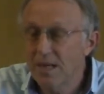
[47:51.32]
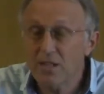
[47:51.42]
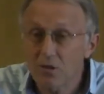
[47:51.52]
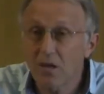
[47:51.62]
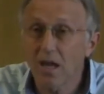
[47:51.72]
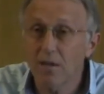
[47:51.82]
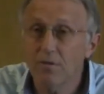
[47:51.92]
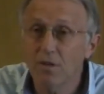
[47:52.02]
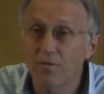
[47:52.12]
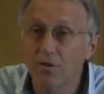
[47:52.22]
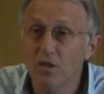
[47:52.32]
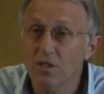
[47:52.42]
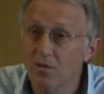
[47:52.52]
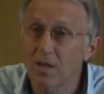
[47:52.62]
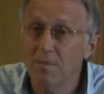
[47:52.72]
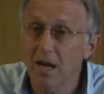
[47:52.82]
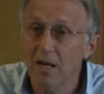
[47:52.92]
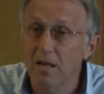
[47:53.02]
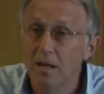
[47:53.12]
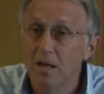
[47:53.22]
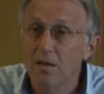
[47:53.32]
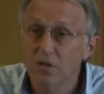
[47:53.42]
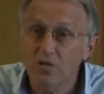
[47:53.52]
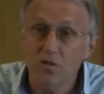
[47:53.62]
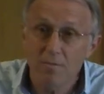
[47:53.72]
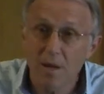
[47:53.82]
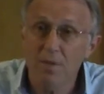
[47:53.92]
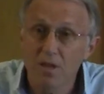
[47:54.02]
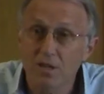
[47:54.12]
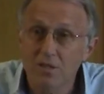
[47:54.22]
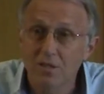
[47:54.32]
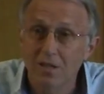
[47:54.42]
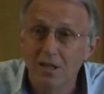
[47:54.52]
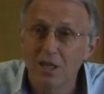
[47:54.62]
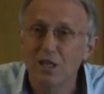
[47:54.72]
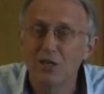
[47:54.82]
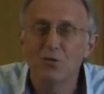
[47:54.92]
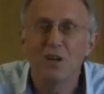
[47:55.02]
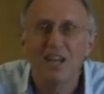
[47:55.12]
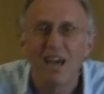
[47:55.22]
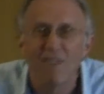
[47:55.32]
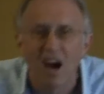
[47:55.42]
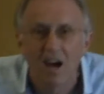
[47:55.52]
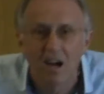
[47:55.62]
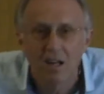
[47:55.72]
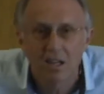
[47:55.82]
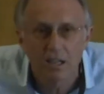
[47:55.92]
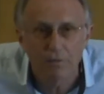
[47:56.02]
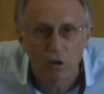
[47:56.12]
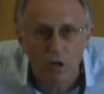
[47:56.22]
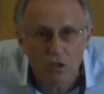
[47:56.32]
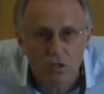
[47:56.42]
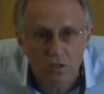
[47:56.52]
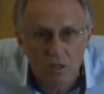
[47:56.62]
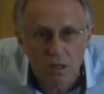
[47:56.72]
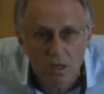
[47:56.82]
But it's okay if you divorced and remarried. Just remember this you will never divorce.